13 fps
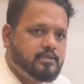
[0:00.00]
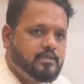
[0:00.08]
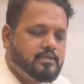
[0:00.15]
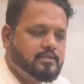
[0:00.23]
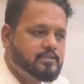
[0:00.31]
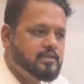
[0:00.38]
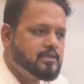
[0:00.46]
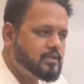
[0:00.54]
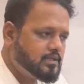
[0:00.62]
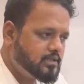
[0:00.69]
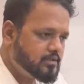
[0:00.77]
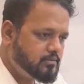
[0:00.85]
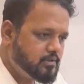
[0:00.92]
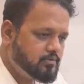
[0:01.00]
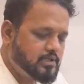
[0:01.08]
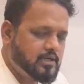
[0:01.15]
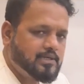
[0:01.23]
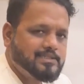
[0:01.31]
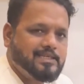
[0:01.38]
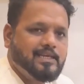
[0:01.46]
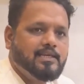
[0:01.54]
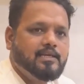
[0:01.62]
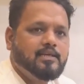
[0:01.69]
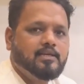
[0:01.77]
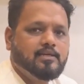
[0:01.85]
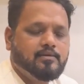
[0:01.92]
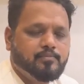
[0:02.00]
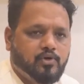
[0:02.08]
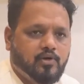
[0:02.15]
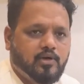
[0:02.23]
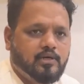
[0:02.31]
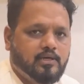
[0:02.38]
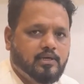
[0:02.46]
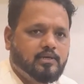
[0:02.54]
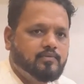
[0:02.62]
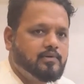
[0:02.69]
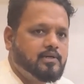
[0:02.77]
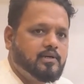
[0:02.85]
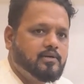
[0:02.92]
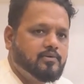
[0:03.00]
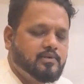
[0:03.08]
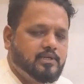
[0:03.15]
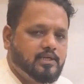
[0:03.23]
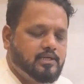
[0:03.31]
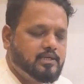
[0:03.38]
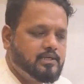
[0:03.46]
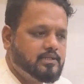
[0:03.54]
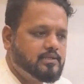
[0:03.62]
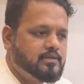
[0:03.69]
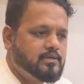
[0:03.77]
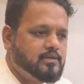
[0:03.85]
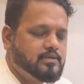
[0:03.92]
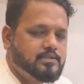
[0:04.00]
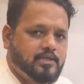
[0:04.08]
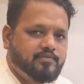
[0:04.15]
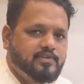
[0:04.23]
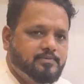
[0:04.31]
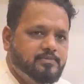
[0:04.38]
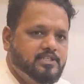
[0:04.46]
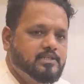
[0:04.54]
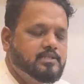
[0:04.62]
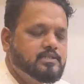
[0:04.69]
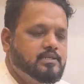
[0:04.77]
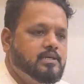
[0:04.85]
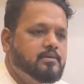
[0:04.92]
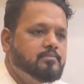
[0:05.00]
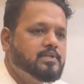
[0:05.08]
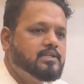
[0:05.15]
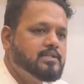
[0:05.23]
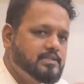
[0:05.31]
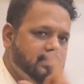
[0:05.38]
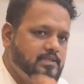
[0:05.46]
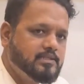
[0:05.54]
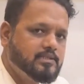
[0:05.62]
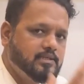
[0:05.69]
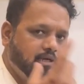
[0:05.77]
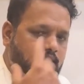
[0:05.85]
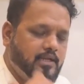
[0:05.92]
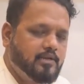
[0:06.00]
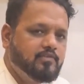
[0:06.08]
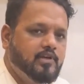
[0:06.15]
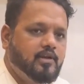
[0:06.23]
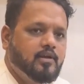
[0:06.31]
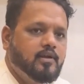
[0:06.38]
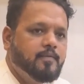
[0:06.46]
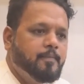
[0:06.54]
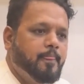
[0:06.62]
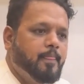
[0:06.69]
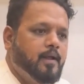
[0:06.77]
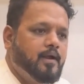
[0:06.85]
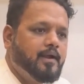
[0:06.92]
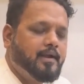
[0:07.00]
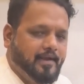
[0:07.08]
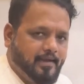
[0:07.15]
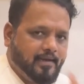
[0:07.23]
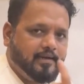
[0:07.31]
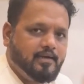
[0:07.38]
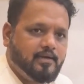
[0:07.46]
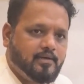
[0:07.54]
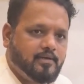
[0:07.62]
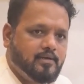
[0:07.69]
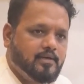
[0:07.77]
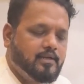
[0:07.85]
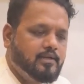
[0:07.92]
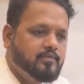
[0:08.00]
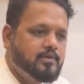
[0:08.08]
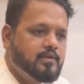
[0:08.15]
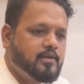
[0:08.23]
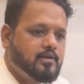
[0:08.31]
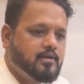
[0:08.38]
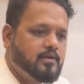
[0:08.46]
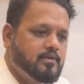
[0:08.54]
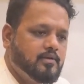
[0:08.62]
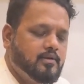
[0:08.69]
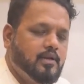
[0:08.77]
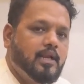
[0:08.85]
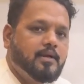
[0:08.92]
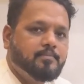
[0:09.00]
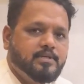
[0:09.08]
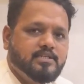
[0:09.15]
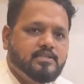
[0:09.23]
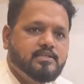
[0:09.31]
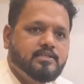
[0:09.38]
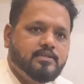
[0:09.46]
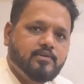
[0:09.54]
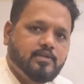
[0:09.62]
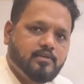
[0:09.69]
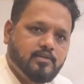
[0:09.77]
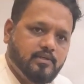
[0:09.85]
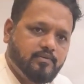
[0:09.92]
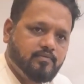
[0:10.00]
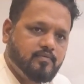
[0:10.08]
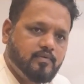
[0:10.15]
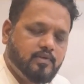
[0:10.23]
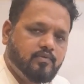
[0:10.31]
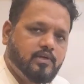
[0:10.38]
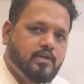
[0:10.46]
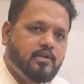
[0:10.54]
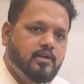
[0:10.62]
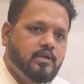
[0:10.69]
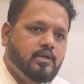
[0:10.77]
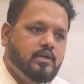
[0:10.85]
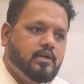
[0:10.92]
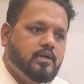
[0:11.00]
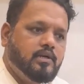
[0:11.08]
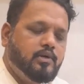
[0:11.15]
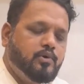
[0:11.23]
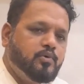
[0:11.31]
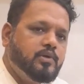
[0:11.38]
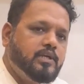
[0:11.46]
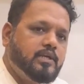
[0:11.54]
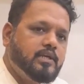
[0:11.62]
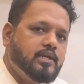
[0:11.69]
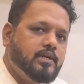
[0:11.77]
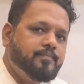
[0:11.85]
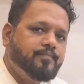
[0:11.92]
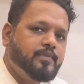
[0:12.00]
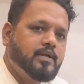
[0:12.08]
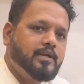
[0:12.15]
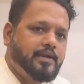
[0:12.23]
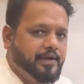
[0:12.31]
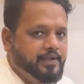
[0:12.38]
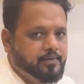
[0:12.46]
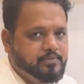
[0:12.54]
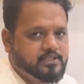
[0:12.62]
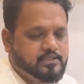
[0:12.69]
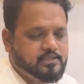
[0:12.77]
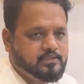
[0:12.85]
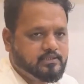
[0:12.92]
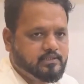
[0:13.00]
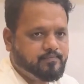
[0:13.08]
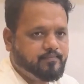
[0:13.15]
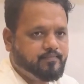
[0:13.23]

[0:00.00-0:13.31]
It is not you are not selling product or you are not doing any other service business, but this is on your talent, on your luck basis, you are doing a trading business.